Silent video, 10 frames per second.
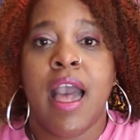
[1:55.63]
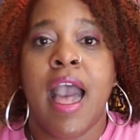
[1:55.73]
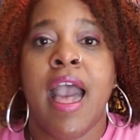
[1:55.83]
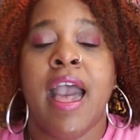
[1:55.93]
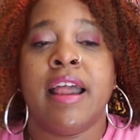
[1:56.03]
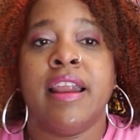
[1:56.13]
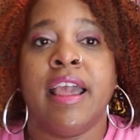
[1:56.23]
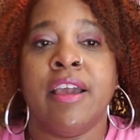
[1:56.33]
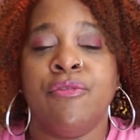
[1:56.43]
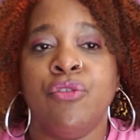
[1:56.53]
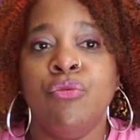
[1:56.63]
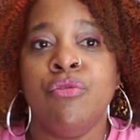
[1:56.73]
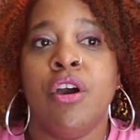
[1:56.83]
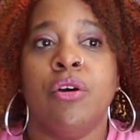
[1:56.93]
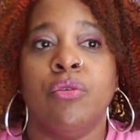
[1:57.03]
And if you
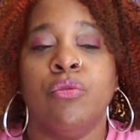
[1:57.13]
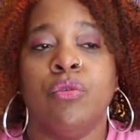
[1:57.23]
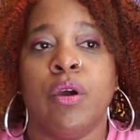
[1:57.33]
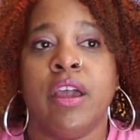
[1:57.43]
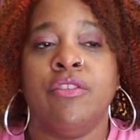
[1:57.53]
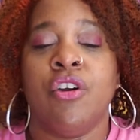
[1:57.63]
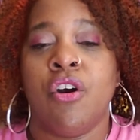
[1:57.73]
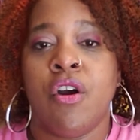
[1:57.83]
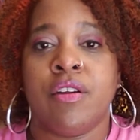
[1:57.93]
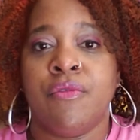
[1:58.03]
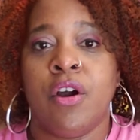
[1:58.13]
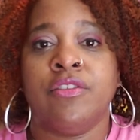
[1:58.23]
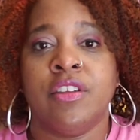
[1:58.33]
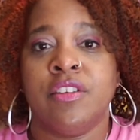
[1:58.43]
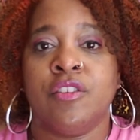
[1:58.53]
know in your heart of
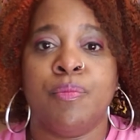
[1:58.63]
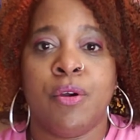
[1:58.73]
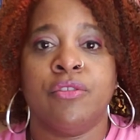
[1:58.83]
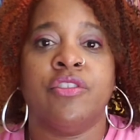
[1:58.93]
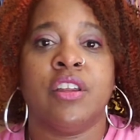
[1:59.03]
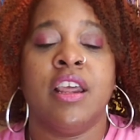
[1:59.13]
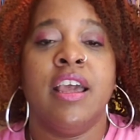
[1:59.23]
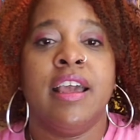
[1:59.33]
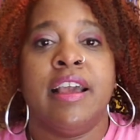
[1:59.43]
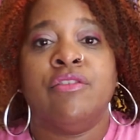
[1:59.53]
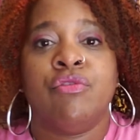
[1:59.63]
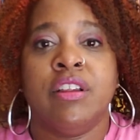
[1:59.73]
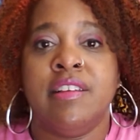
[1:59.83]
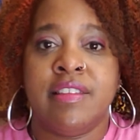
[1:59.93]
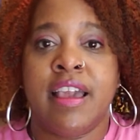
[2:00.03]
hearts that this person is
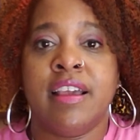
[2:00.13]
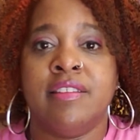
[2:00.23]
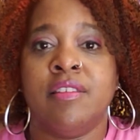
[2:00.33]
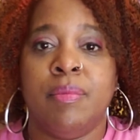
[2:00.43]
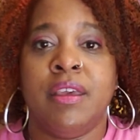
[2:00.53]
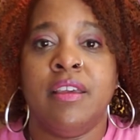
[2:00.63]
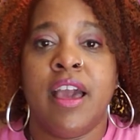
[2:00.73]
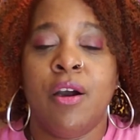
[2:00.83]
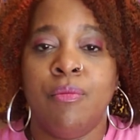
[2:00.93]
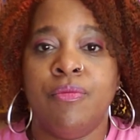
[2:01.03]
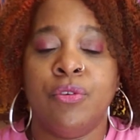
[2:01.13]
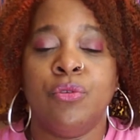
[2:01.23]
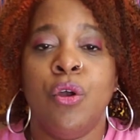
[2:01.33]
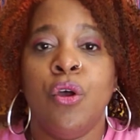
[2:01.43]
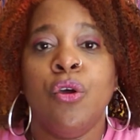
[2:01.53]
really saying it to be
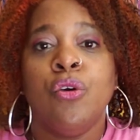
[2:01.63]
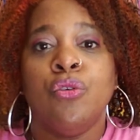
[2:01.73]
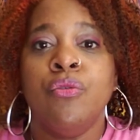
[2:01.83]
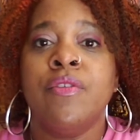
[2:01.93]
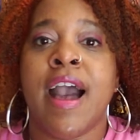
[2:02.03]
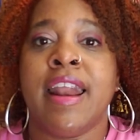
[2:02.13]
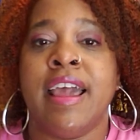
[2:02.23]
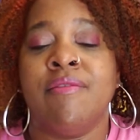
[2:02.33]
helpful, you've got to